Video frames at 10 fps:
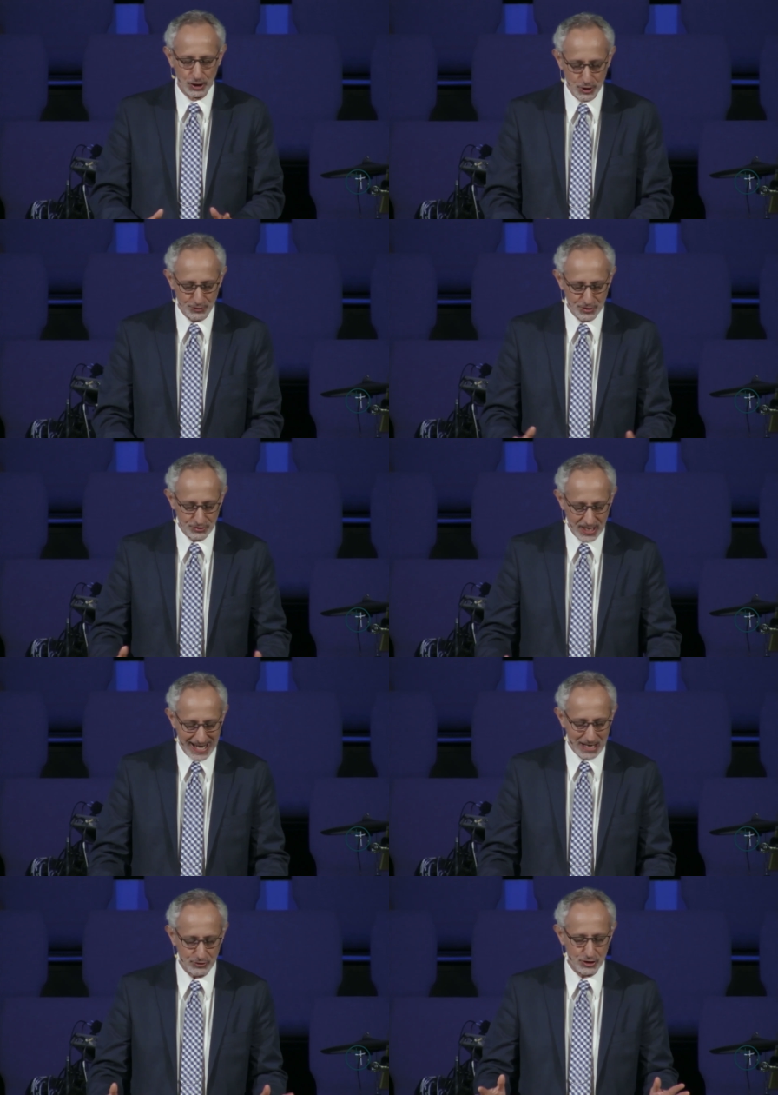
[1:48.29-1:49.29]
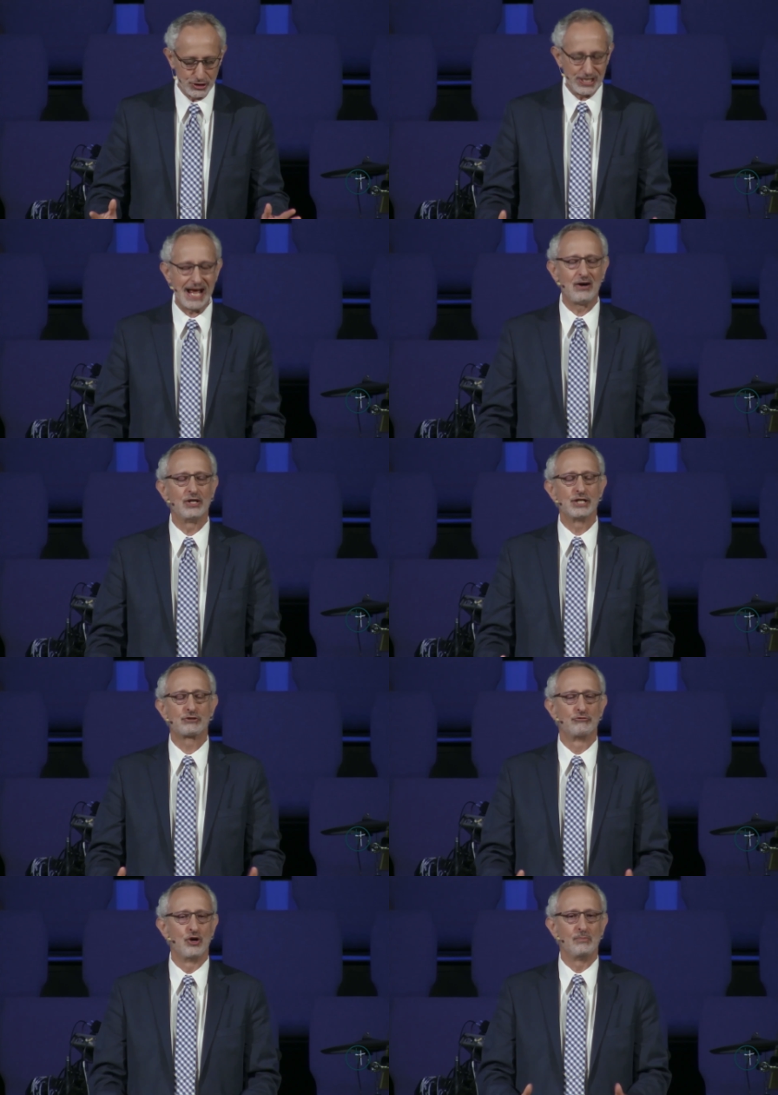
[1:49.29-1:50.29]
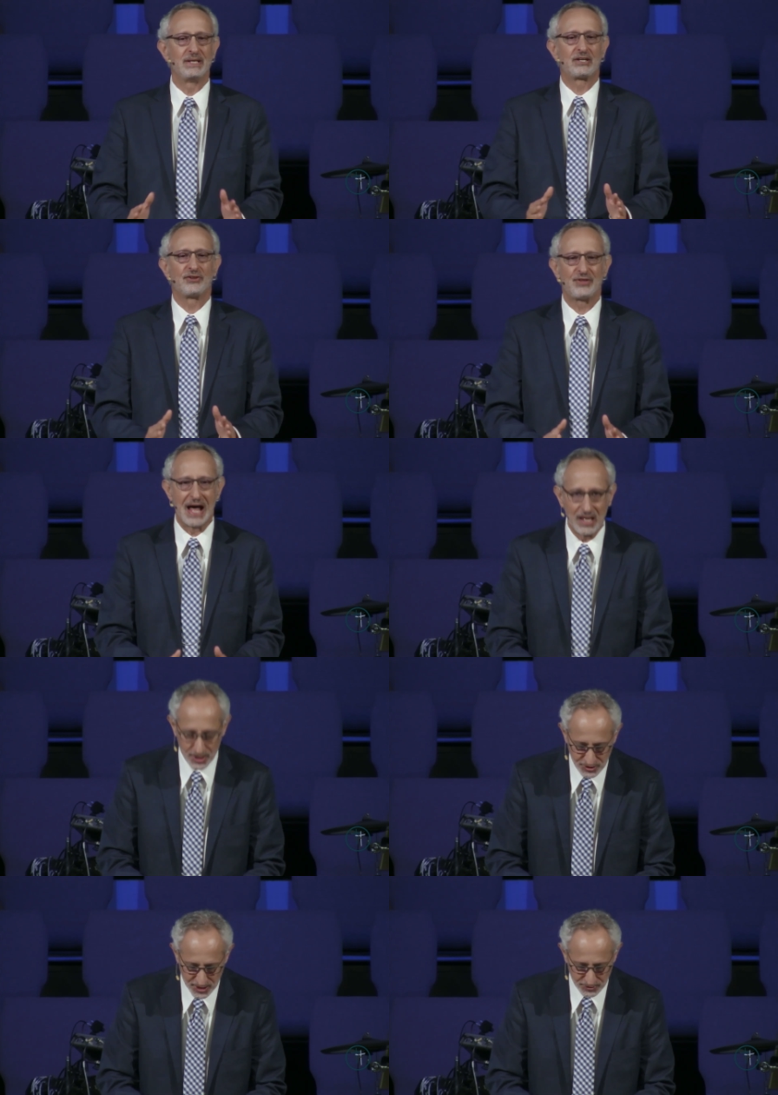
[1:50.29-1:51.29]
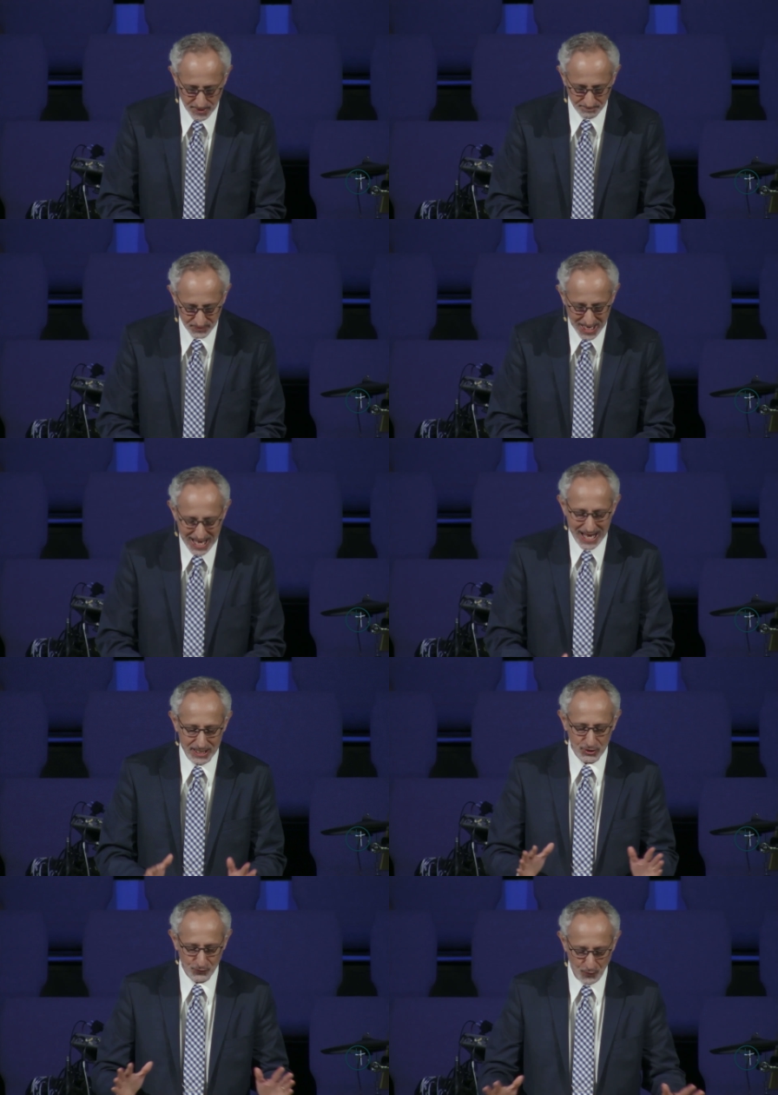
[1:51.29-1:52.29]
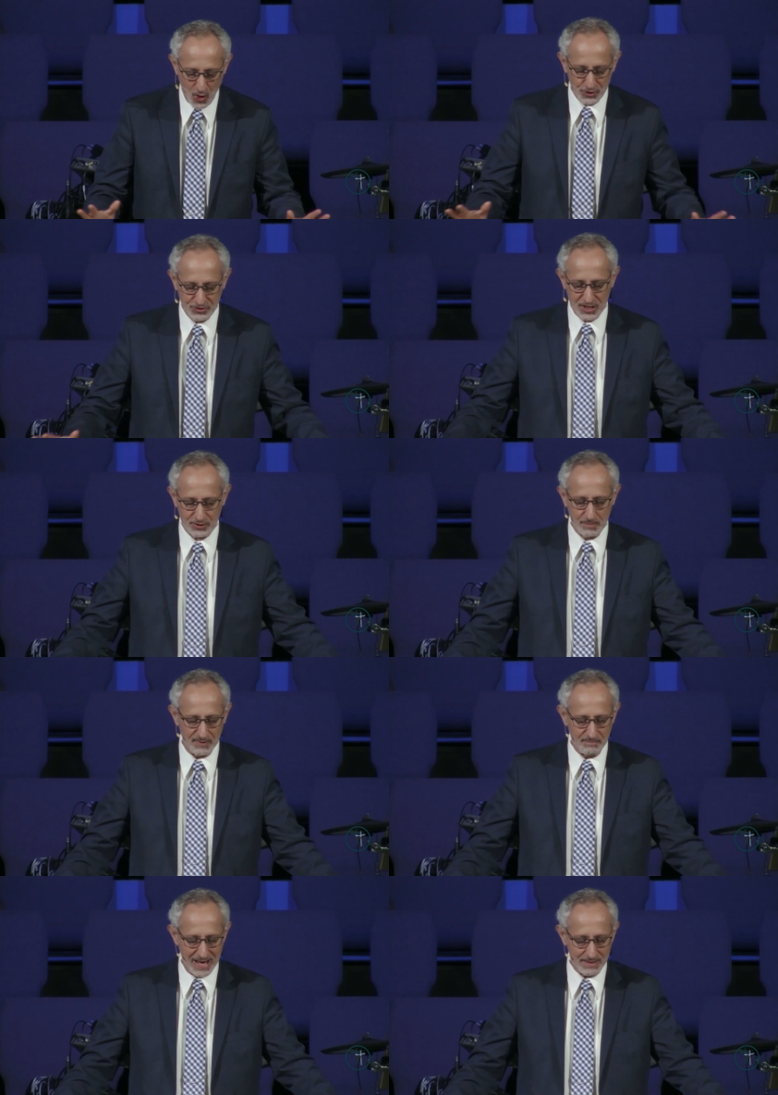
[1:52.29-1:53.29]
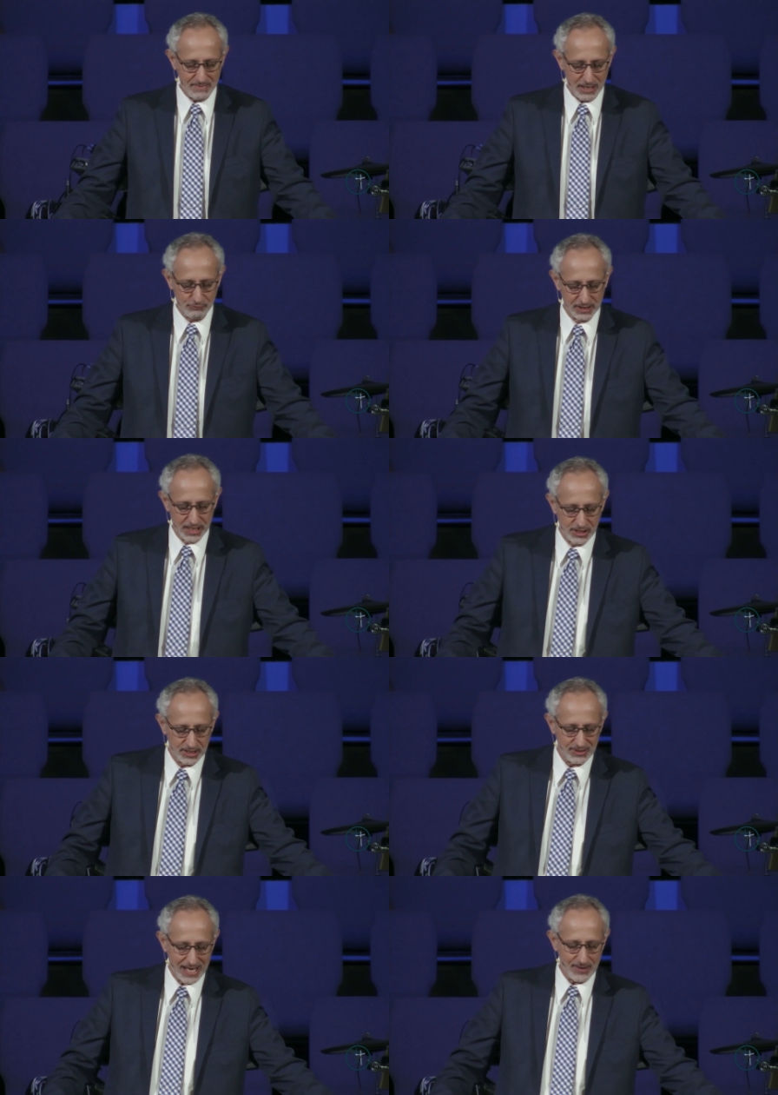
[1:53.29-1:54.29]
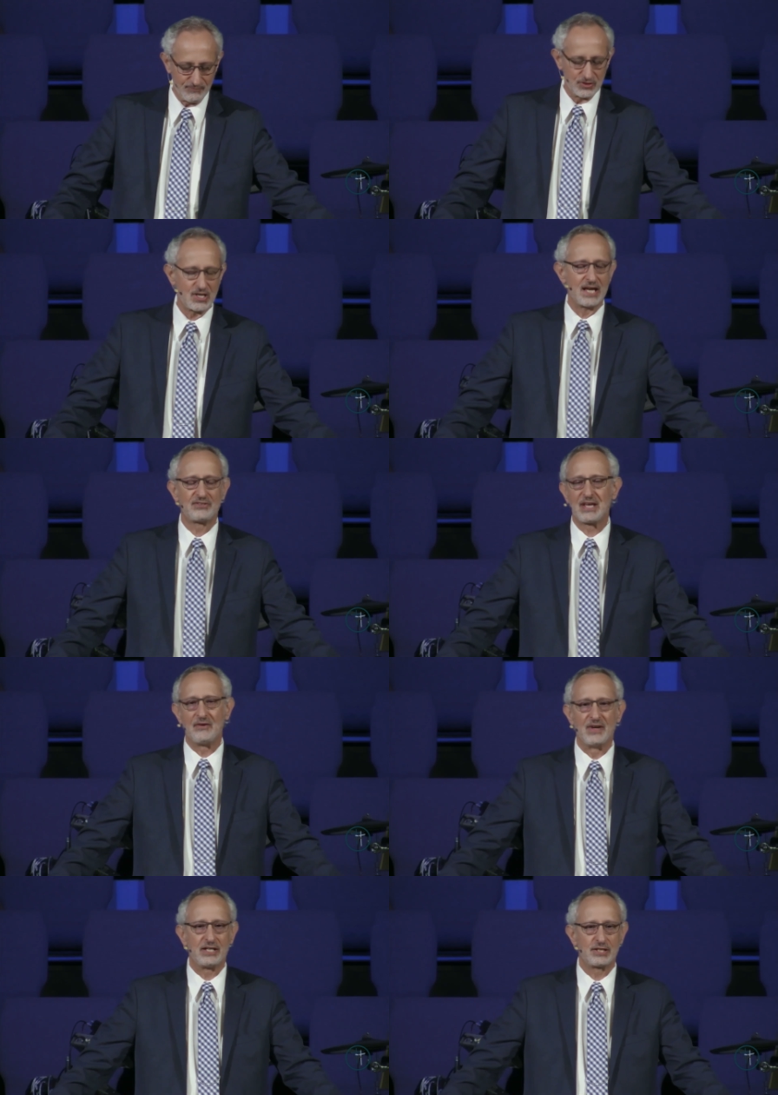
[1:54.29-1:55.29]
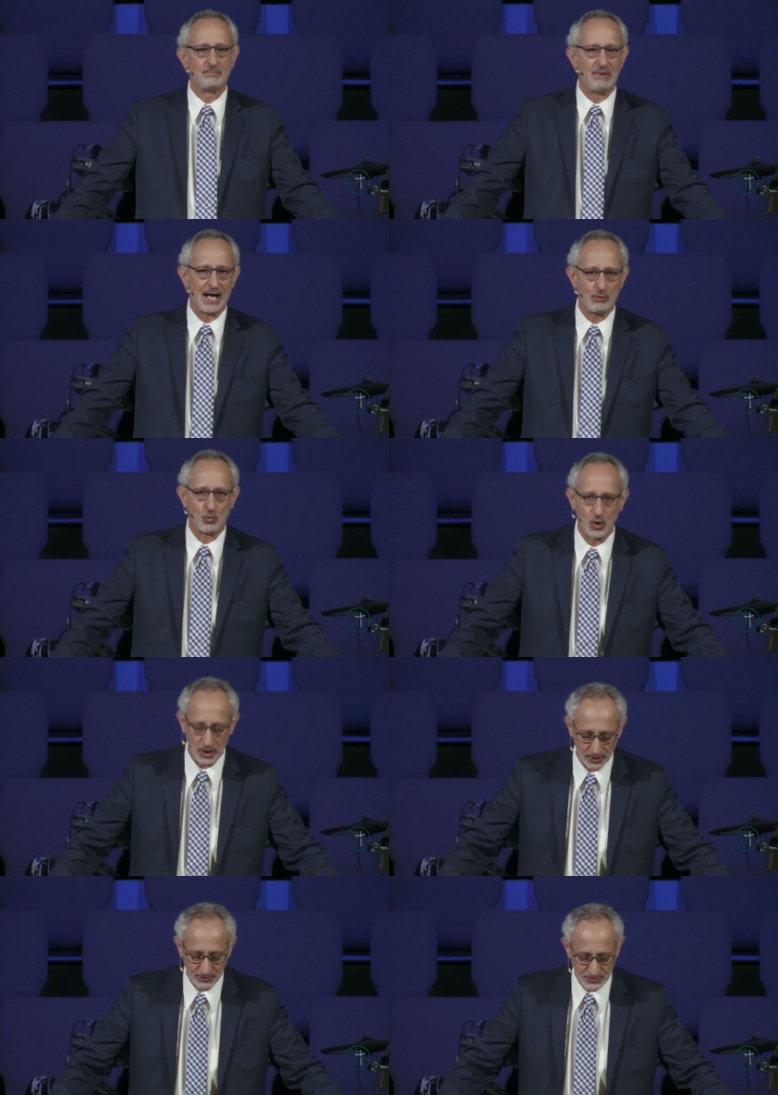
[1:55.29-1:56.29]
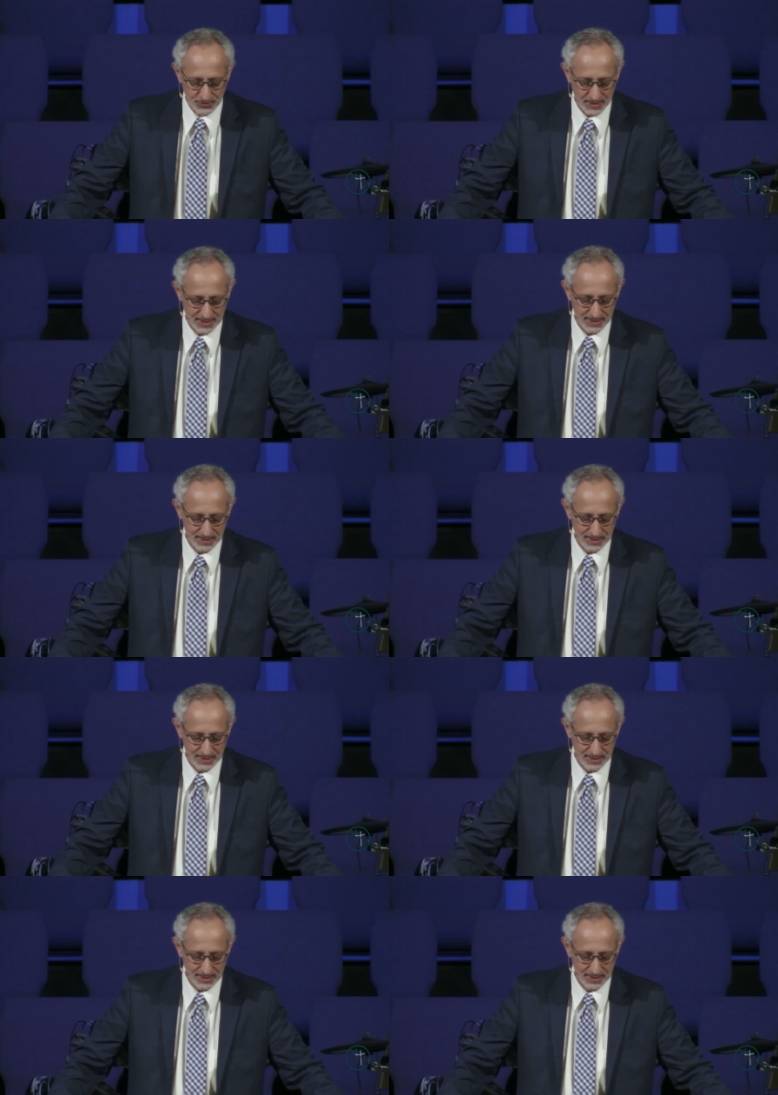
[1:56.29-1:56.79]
Luther set out to challenge Roman Catholicism and its false system of man made religion that emphasized salvation by works.